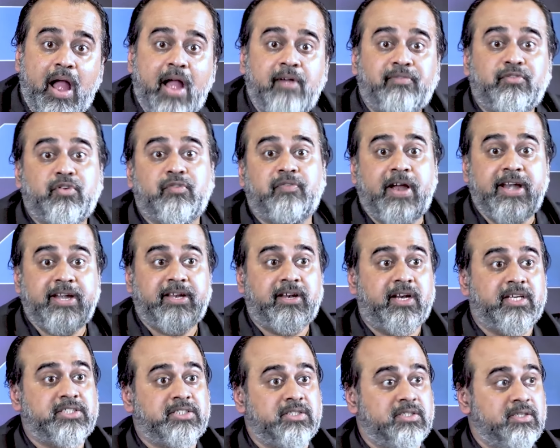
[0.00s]
I have to
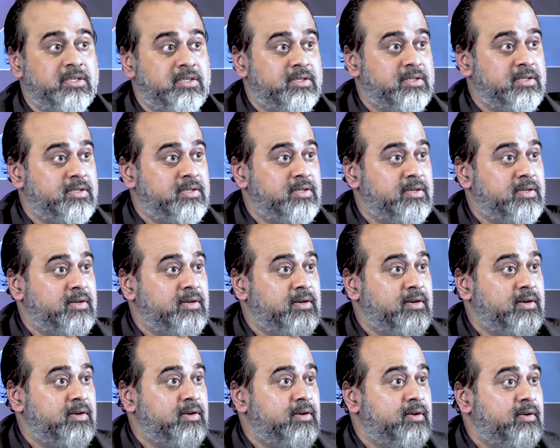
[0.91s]
fight Krishna.
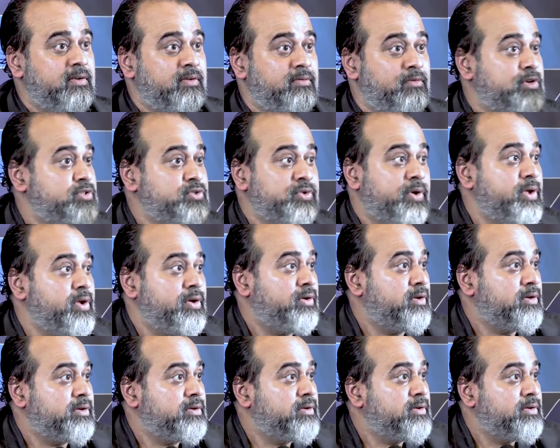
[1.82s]
What's going
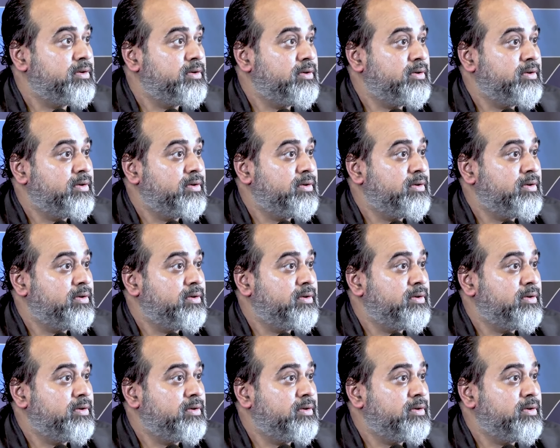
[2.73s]
on?